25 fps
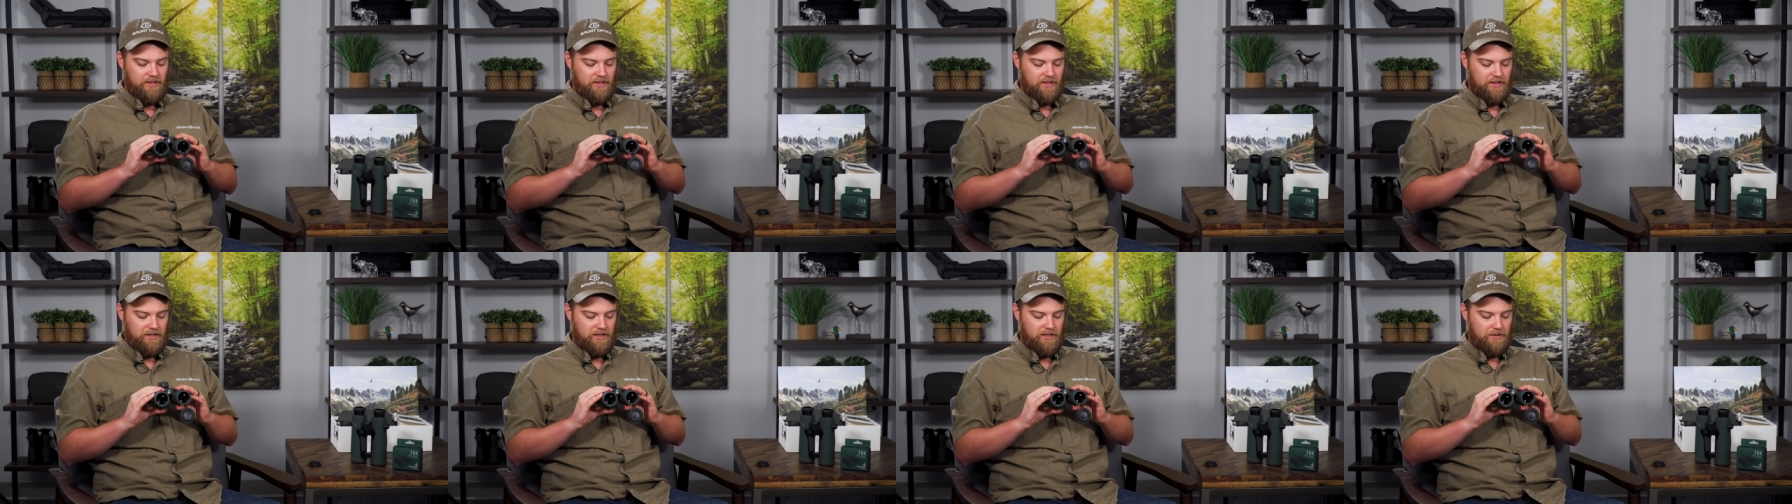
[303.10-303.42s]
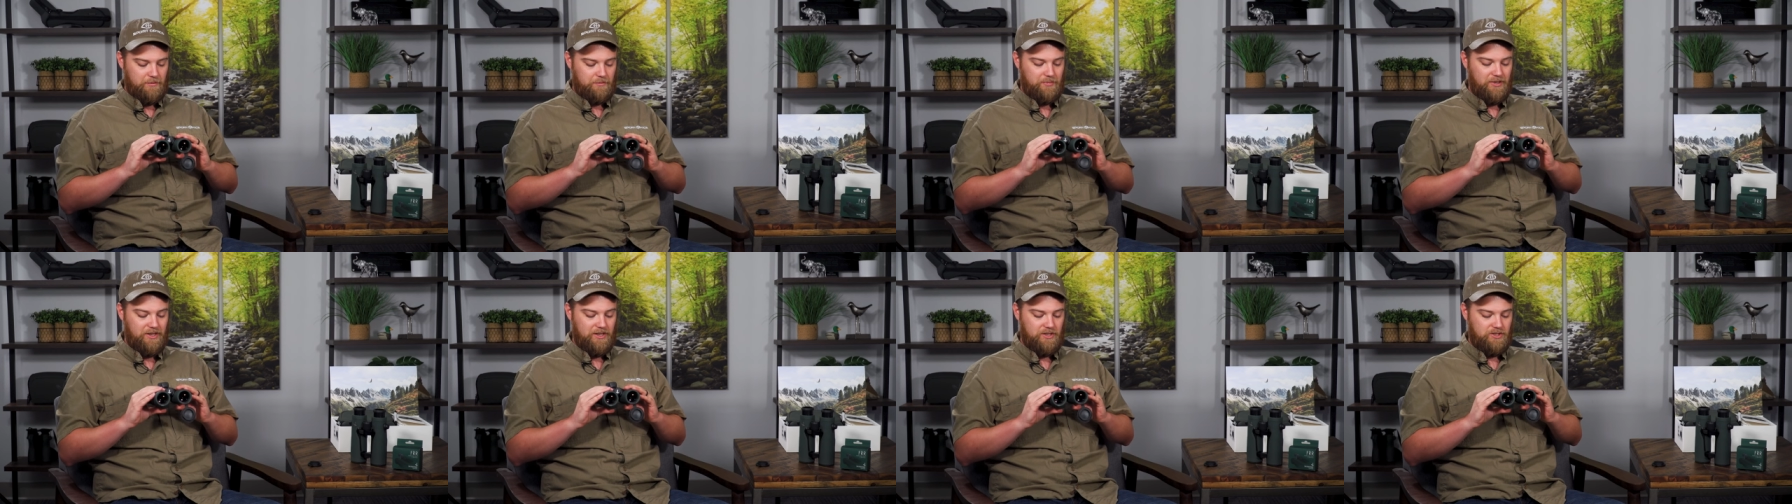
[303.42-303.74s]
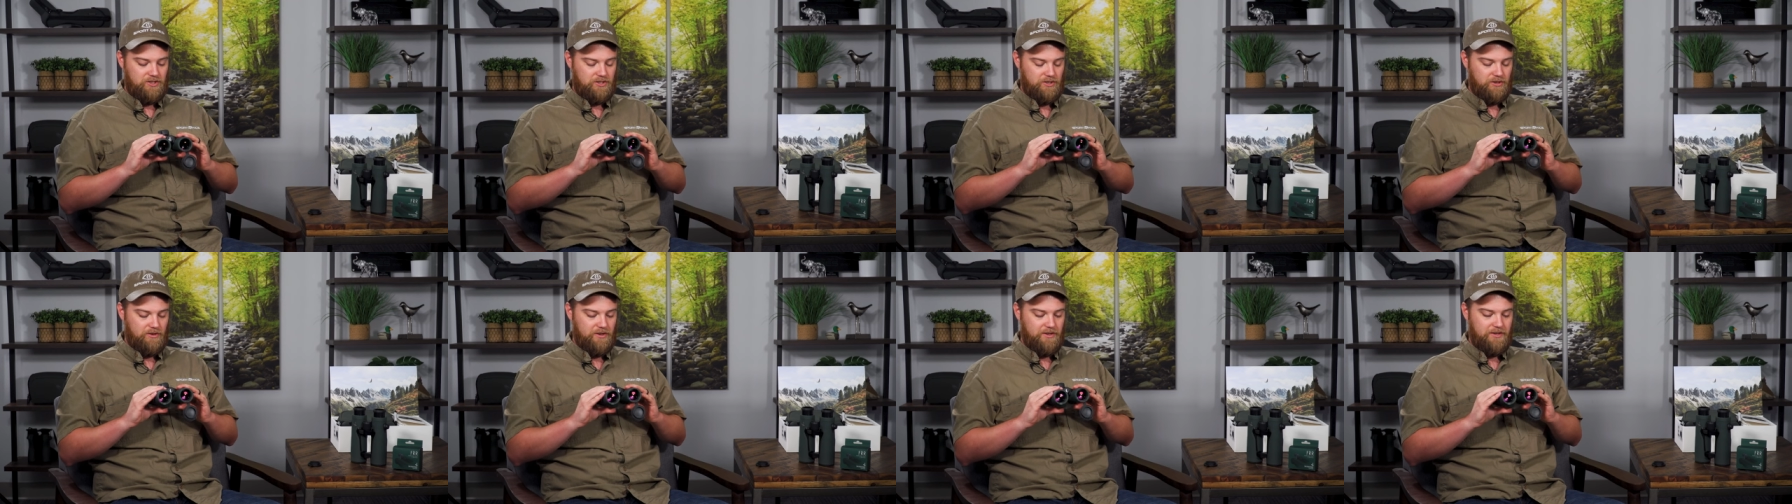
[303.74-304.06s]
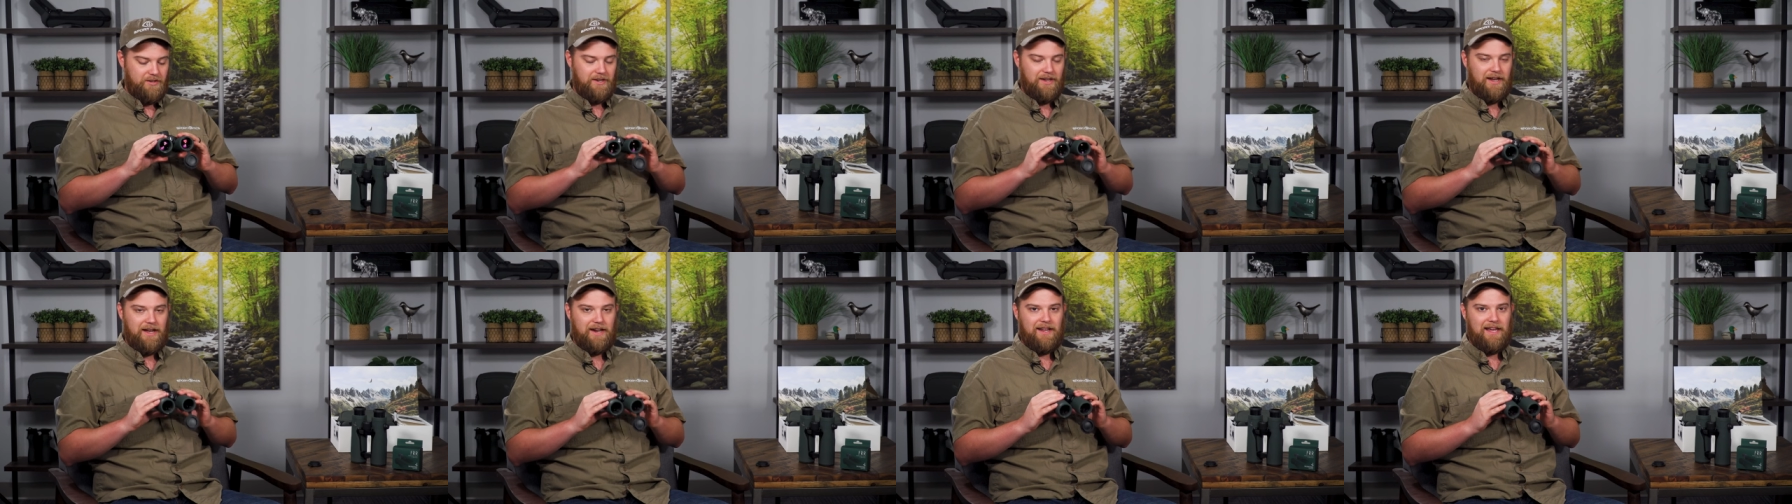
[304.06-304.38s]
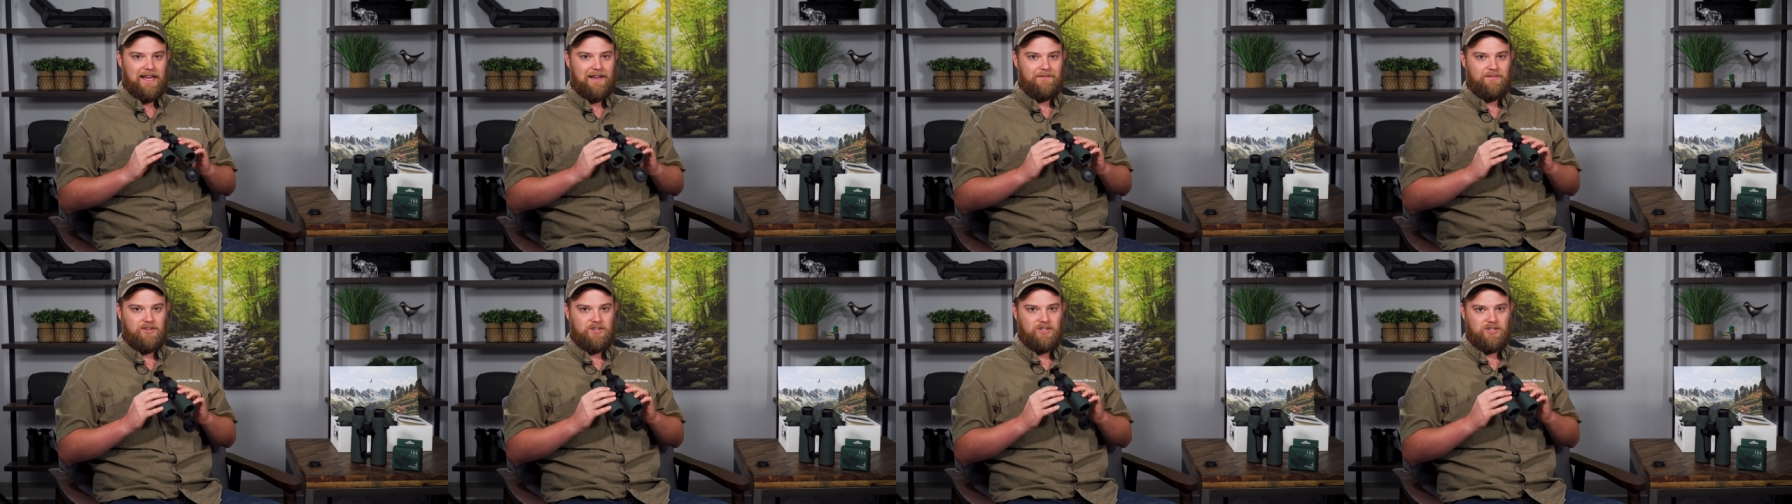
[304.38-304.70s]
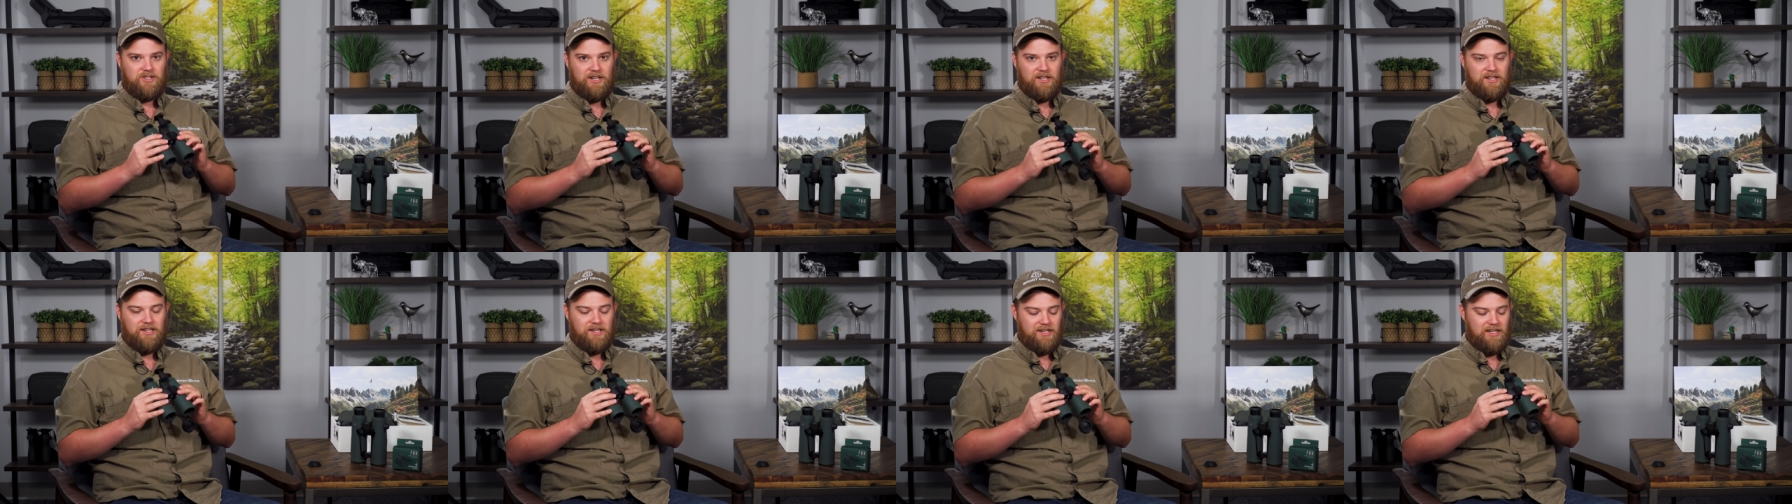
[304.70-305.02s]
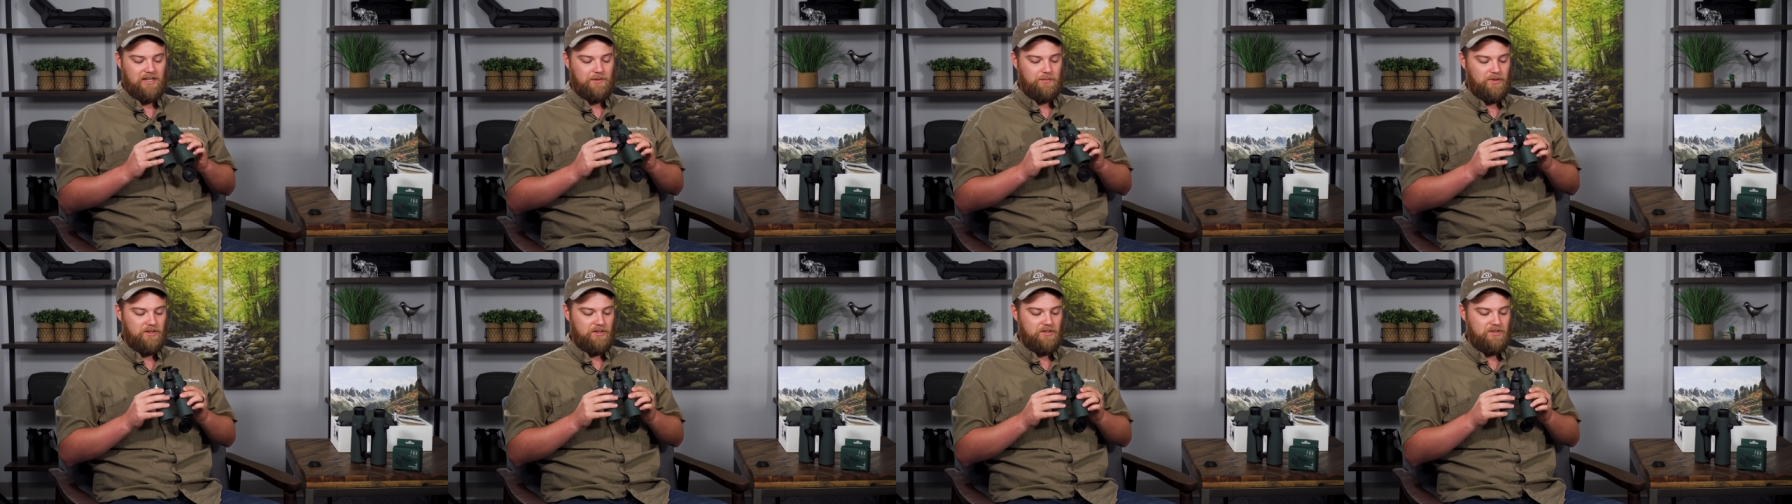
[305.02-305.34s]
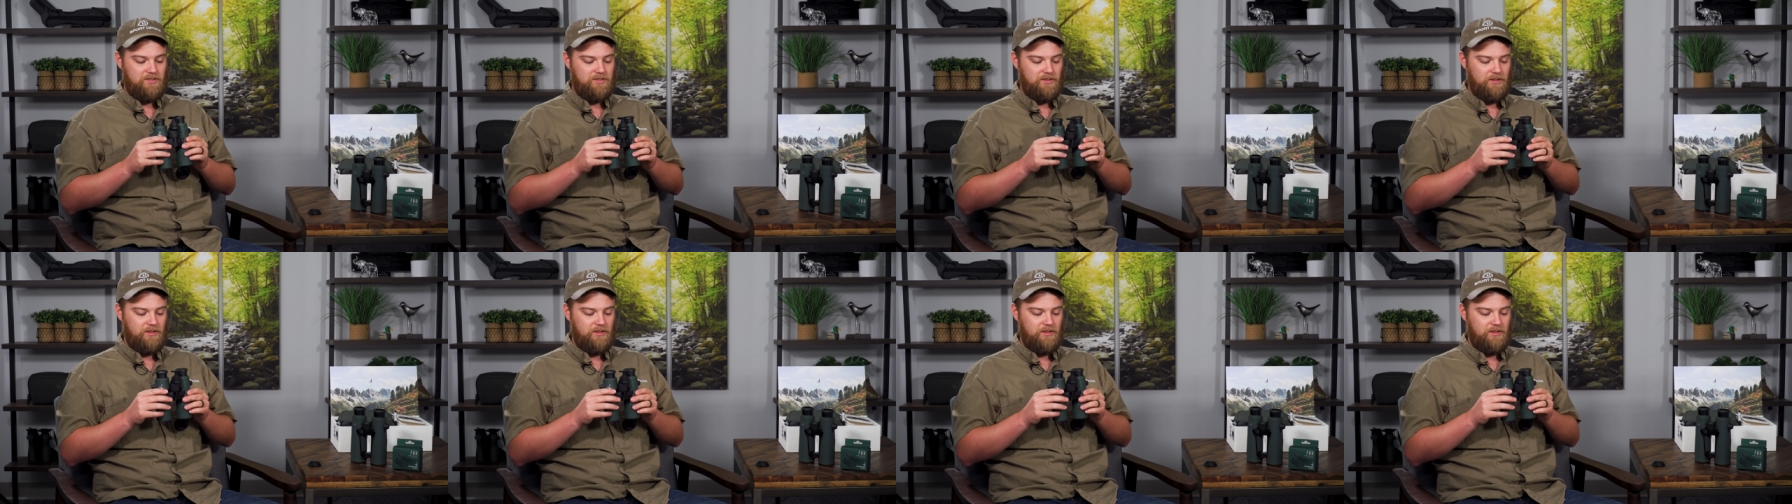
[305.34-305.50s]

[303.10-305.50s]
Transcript: uh, picture and not have a shaky image.